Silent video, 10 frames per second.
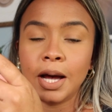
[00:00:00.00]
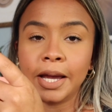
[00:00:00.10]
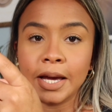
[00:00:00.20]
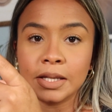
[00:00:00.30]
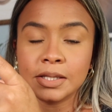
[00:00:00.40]

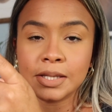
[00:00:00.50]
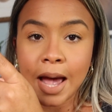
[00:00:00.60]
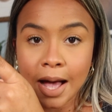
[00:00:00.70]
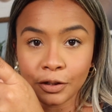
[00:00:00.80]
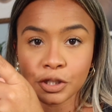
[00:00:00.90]

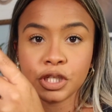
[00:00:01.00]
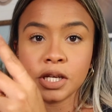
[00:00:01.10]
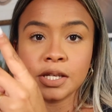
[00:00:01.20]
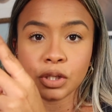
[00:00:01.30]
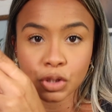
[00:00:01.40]
against
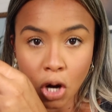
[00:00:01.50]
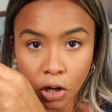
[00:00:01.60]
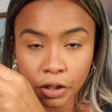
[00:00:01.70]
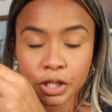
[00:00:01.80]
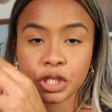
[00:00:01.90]
allergies,
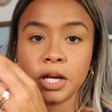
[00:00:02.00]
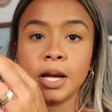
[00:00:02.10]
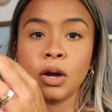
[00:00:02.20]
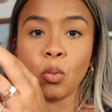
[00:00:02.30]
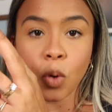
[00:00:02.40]

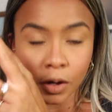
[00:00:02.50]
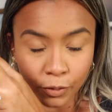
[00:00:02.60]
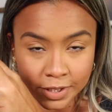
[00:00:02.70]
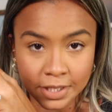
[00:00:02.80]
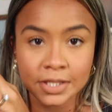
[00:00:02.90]
tarnishing, water
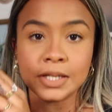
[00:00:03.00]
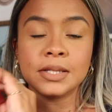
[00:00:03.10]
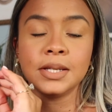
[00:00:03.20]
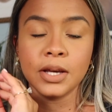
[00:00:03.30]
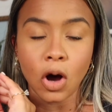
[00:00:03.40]

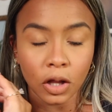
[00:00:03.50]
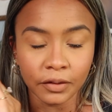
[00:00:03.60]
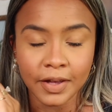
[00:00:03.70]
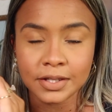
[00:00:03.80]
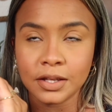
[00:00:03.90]
resistancy, all
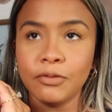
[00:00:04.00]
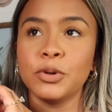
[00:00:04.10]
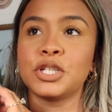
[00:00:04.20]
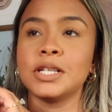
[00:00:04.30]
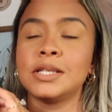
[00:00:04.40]
of that stuff,
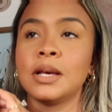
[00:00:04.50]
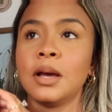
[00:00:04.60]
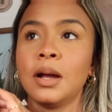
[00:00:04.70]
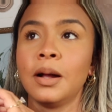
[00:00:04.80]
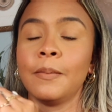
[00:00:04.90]
which is
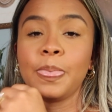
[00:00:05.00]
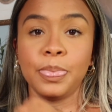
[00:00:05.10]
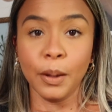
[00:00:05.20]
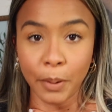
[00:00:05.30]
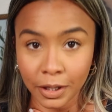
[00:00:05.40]

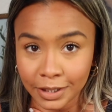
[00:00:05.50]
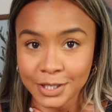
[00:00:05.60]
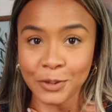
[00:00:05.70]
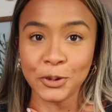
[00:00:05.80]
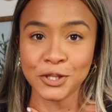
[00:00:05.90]
the part
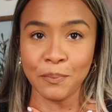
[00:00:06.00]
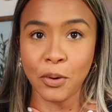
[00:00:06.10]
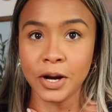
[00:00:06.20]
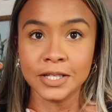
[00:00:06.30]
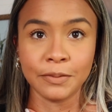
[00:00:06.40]
that's the most
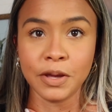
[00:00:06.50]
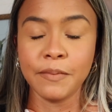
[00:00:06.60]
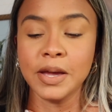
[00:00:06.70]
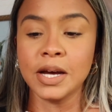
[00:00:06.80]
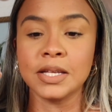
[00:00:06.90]
important to
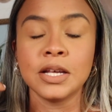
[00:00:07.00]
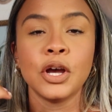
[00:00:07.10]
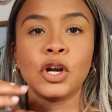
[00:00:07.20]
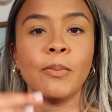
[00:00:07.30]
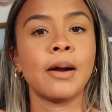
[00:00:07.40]
me, because
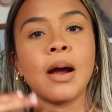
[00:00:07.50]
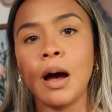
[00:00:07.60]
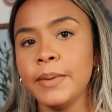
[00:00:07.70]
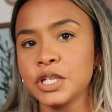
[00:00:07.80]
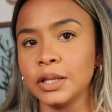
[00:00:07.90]
no matter
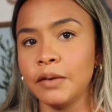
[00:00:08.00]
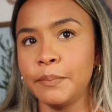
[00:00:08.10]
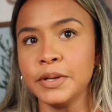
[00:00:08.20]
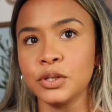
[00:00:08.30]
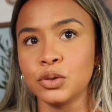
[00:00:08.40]
how much I love a
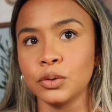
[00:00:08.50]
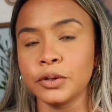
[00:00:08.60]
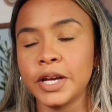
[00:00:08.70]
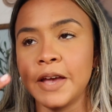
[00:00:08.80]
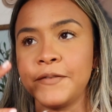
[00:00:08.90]
piece of
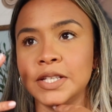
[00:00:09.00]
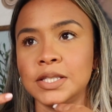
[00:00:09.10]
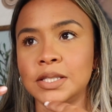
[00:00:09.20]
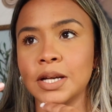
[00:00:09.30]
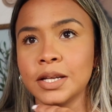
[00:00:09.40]
jewelry, if
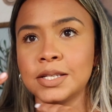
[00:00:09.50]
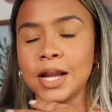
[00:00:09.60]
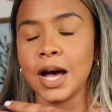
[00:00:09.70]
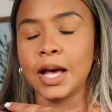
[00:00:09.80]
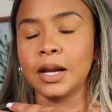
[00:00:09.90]
it does
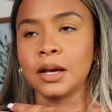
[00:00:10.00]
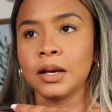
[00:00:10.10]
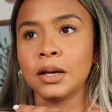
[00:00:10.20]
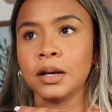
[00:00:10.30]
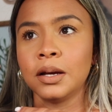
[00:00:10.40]
not
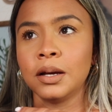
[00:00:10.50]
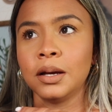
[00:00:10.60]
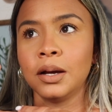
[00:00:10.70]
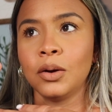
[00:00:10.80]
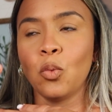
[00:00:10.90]

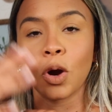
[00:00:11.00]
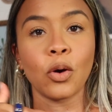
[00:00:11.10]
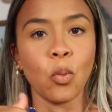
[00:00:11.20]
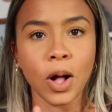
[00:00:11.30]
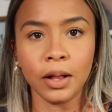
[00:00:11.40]

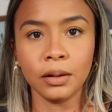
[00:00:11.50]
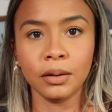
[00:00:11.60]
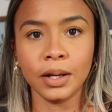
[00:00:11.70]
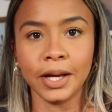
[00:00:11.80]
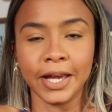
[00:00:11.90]
work
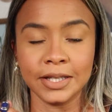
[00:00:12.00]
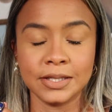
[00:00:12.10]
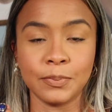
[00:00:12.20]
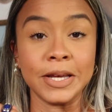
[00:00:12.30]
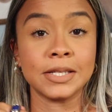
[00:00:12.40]
well
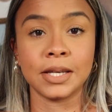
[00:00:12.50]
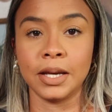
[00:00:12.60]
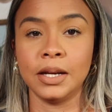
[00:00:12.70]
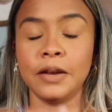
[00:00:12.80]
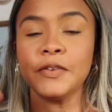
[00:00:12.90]
against my
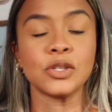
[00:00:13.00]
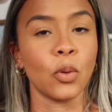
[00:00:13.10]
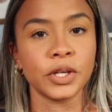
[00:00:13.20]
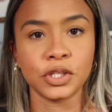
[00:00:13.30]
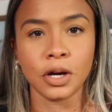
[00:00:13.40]
skin and if it's
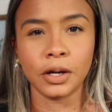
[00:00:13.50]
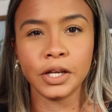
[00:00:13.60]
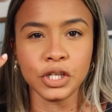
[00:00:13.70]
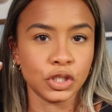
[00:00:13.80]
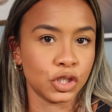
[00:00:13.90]
going to
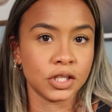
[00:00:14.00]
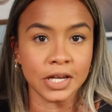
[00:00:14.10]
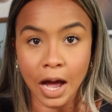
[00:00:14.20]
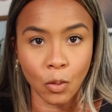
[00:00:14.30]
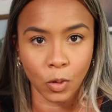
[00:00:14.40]
tarnish, it's just
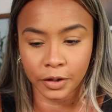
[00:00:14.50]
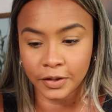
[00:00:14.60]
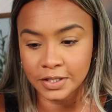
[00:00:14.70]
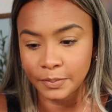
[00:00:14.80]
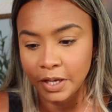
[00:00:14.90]
not worth it to